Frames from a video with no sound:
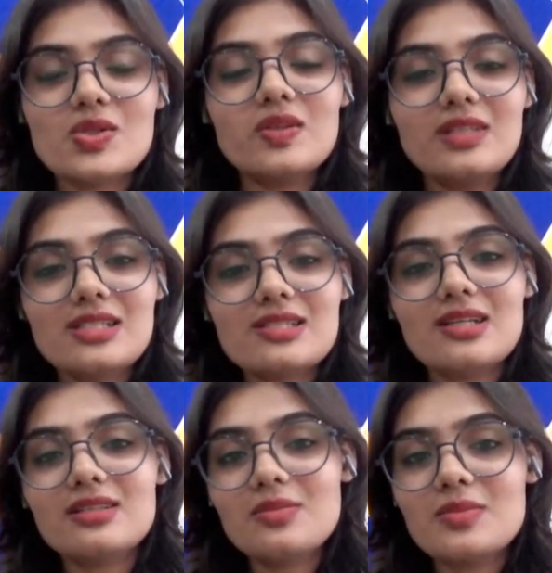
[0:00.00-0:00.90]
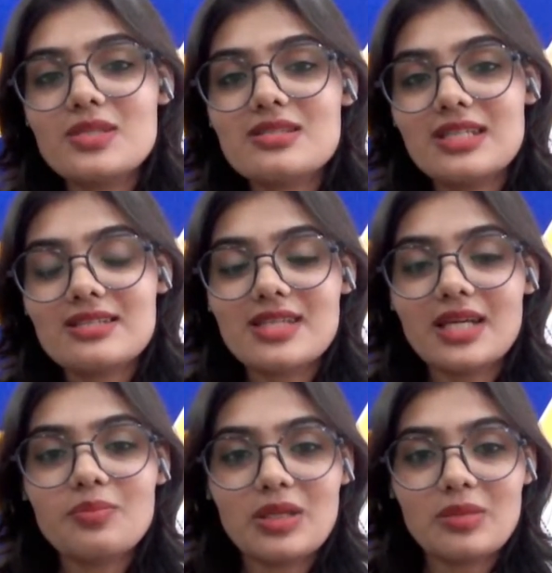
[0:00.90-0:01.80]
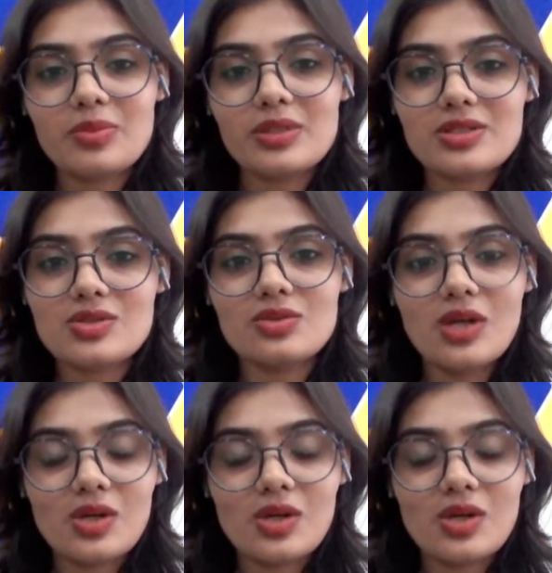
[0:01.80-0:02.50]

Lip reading: So these are the mistakes that people do